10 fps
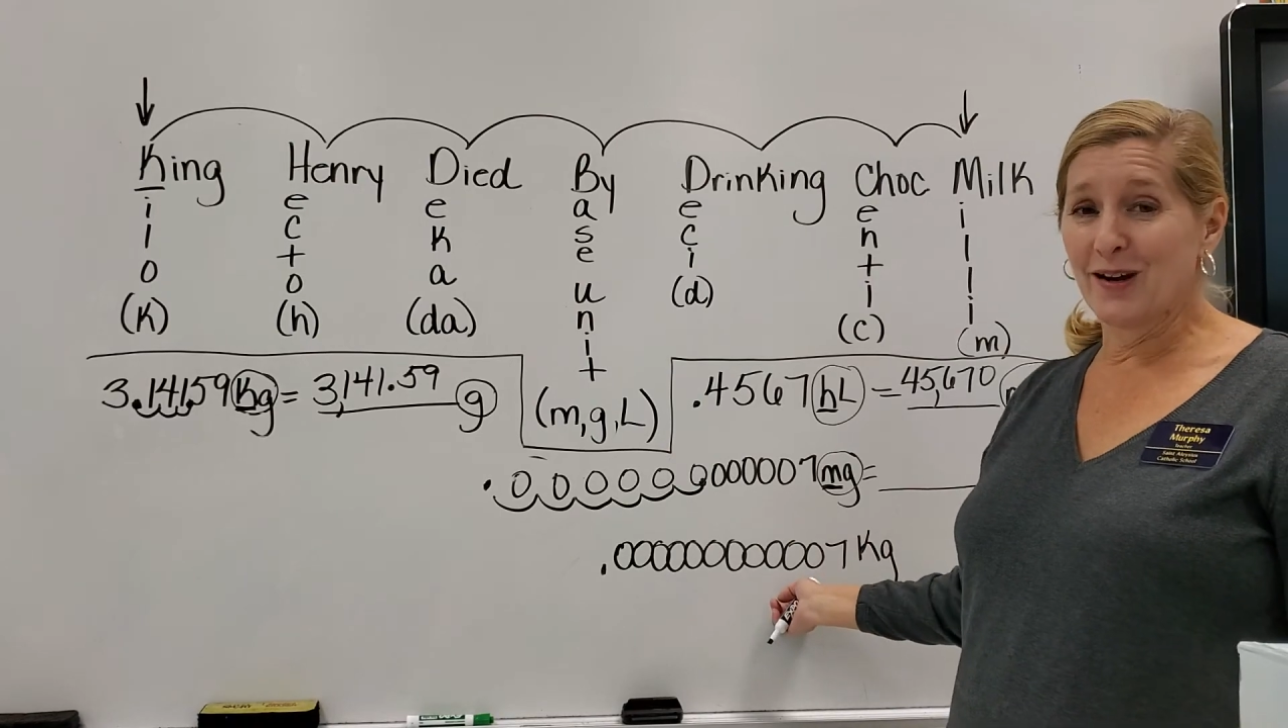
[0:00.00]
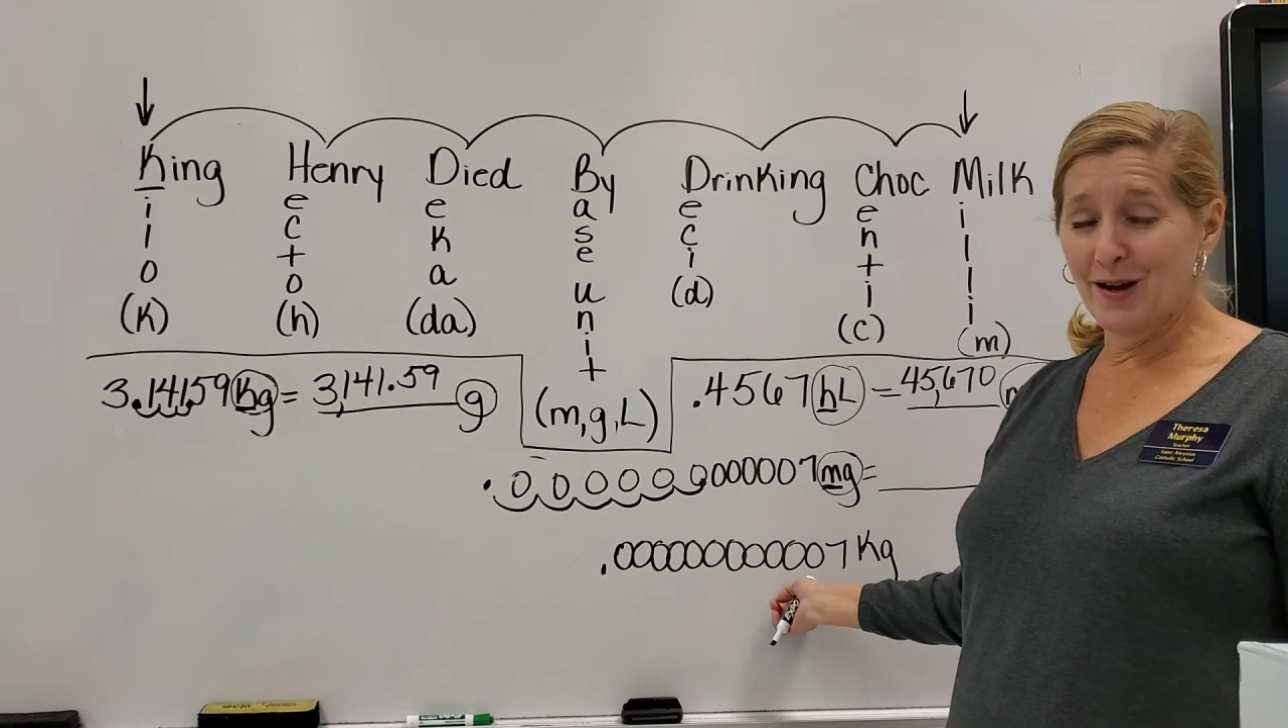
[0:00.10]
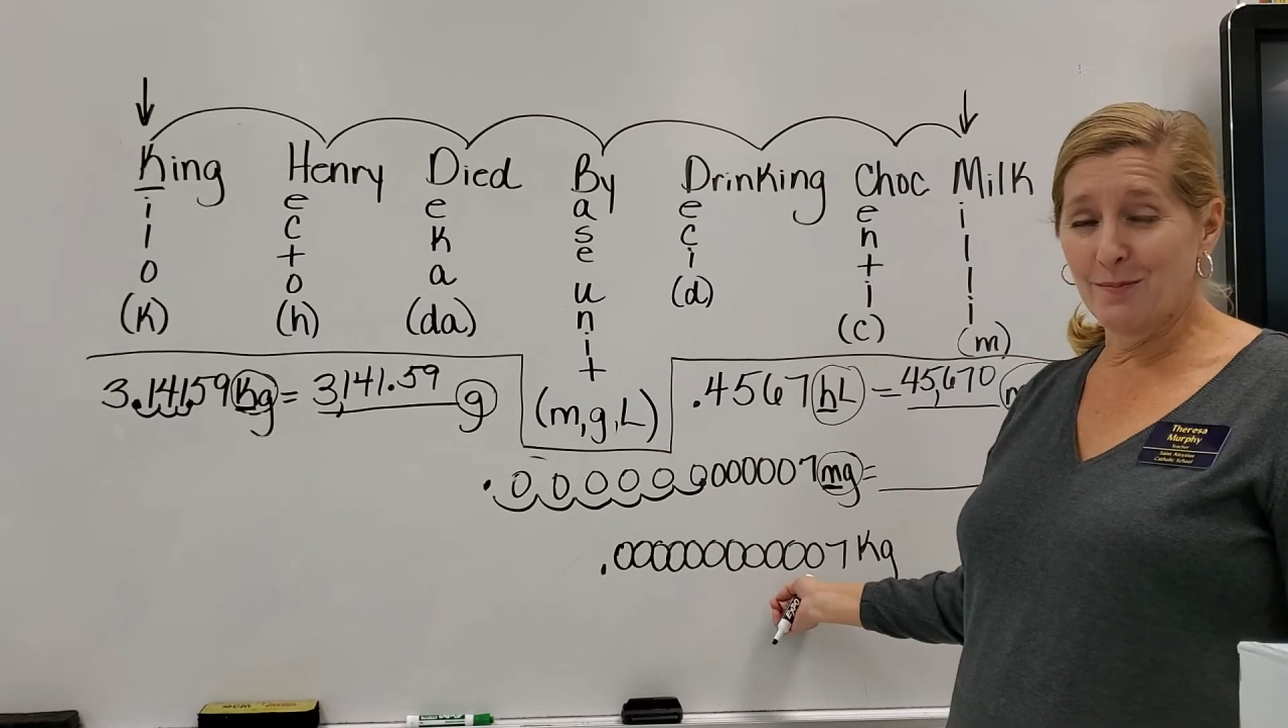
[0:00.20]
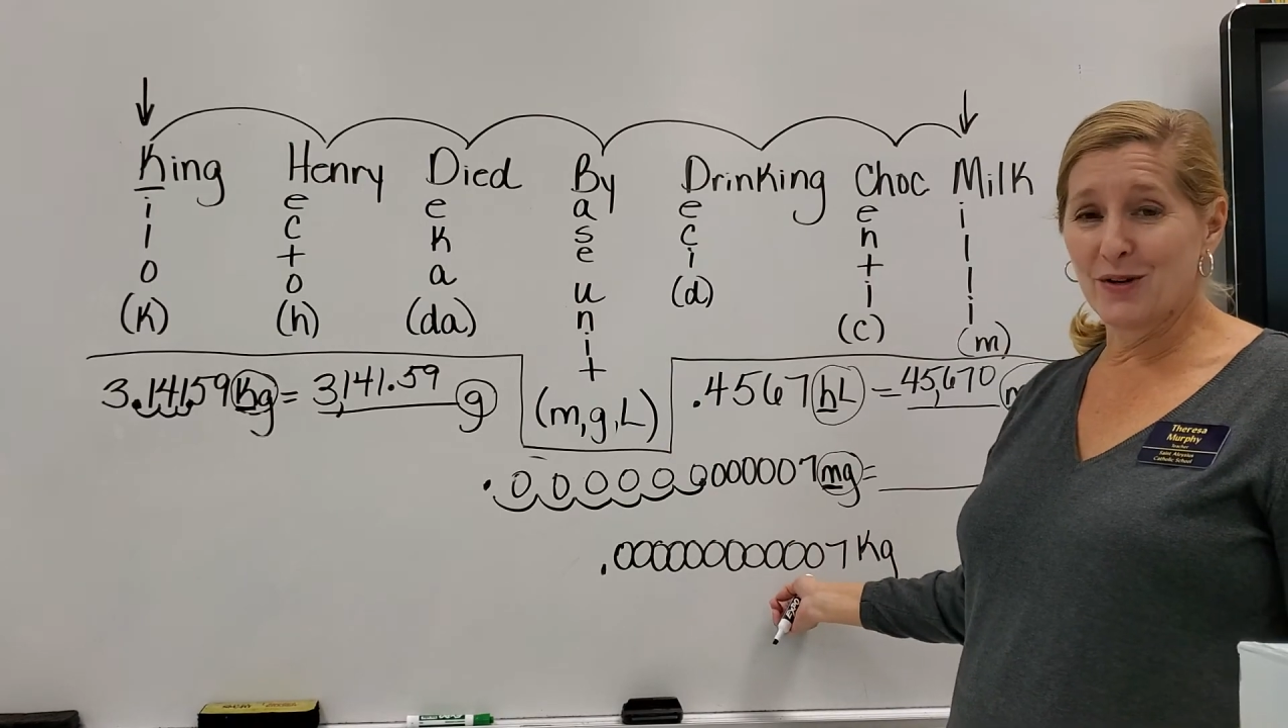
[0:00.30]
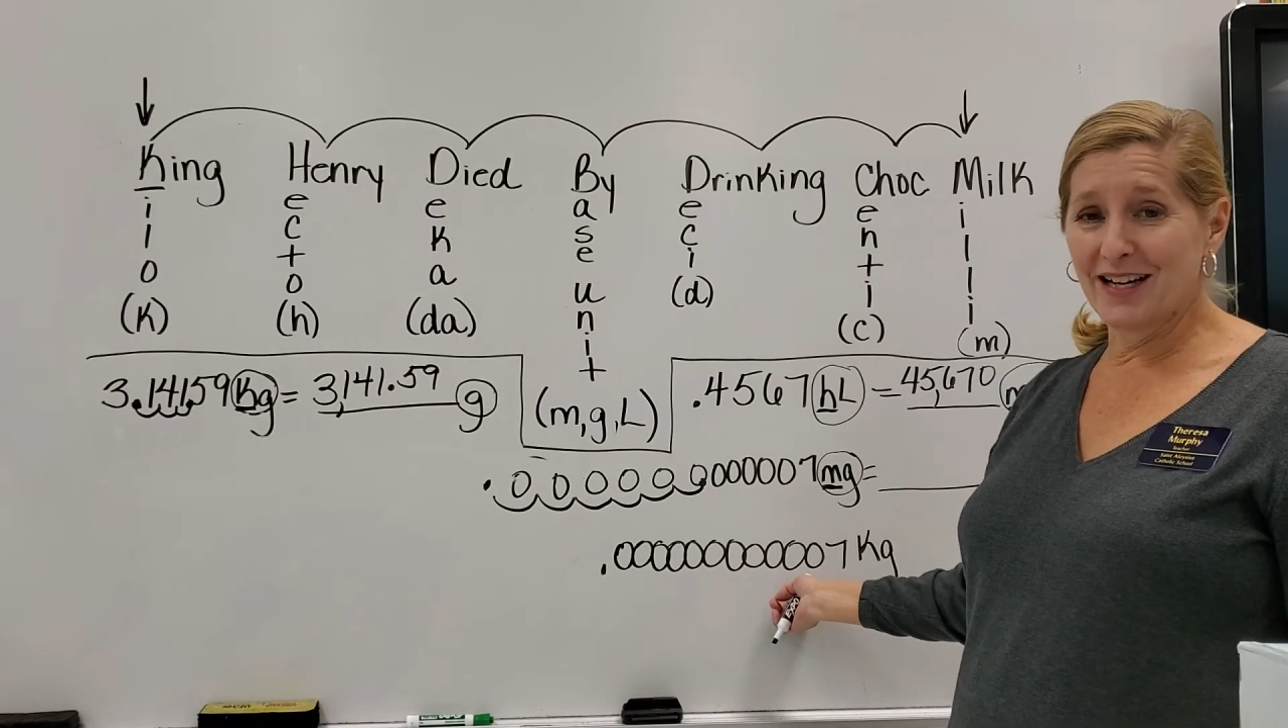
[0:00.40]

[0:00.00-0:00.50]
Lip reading: number